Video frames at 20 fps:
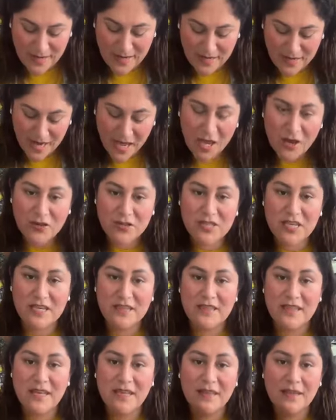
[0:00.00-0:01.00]
my
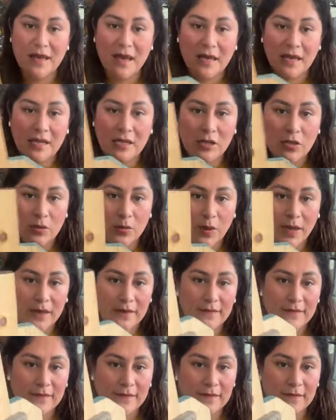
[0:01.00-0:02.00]
nails, and then I glue
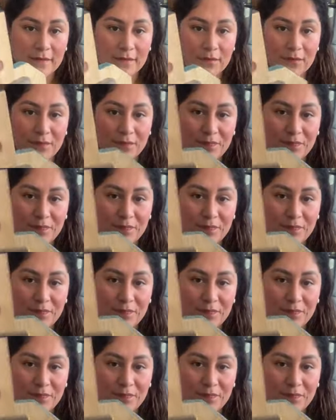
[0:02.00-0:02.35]
it.